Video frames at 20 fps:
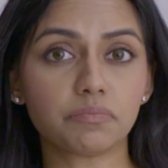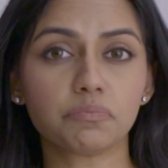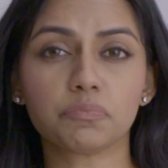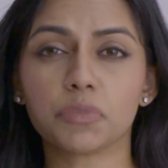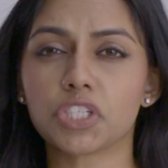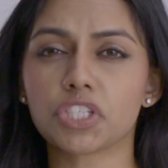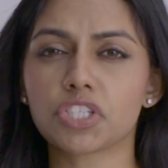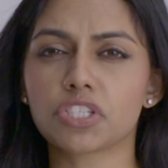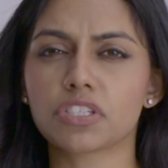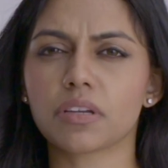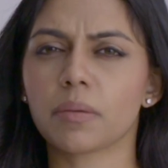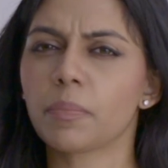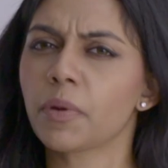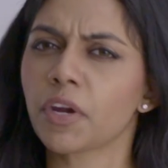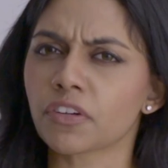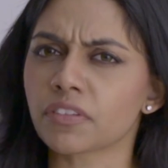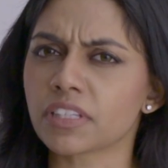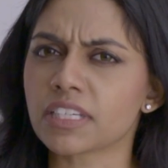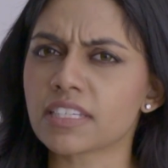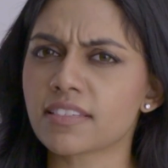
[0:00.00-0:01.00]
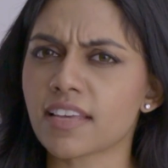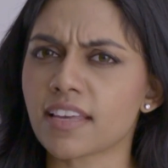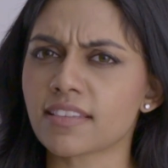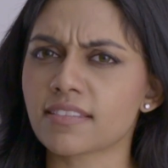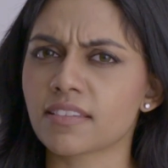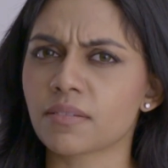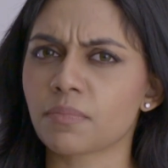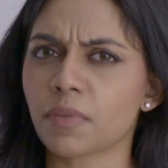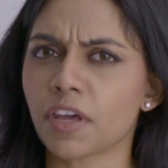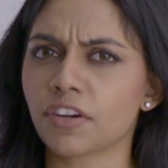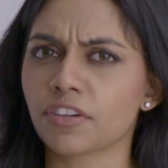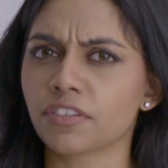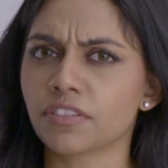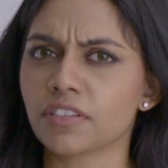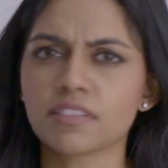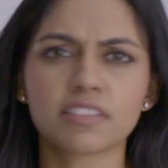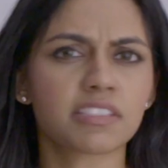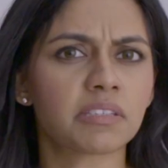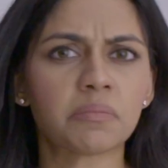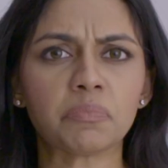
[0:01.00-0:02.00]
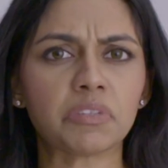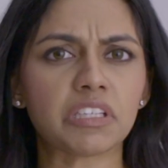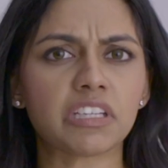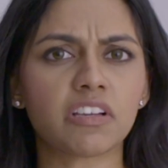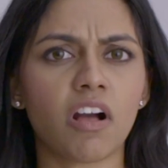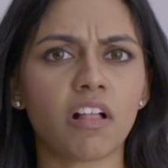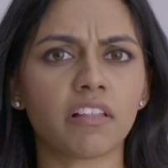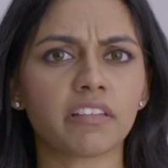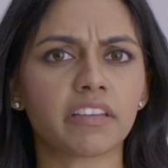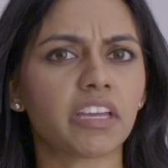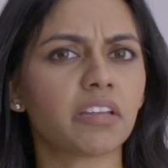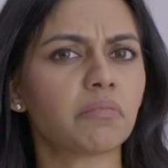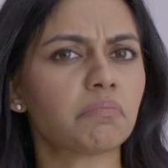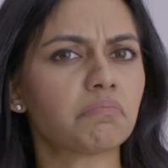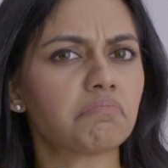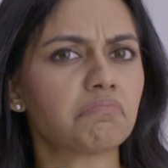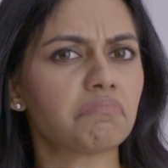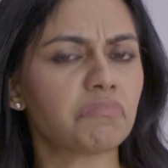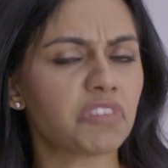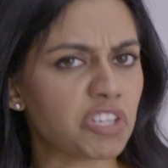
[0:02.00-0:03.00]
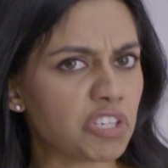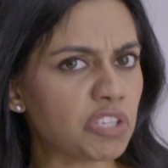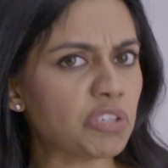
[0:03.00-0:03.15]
which apparently tested better than simply calling it the